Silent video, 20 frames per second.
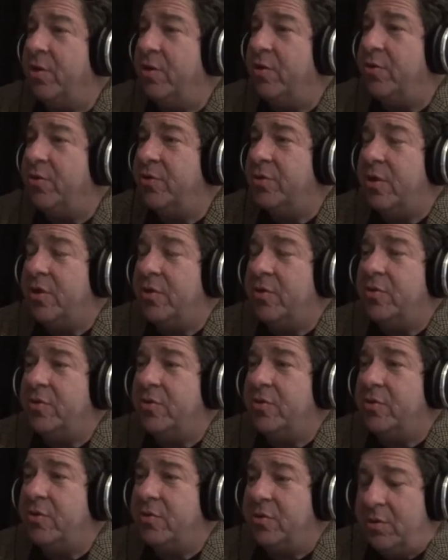year
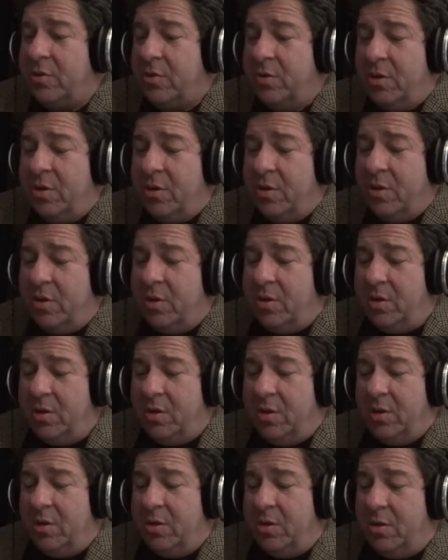sentences
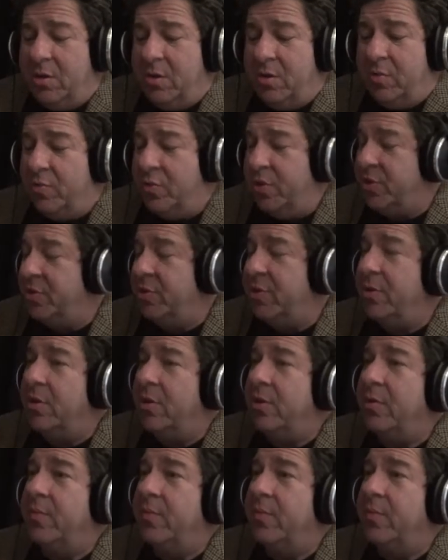recently.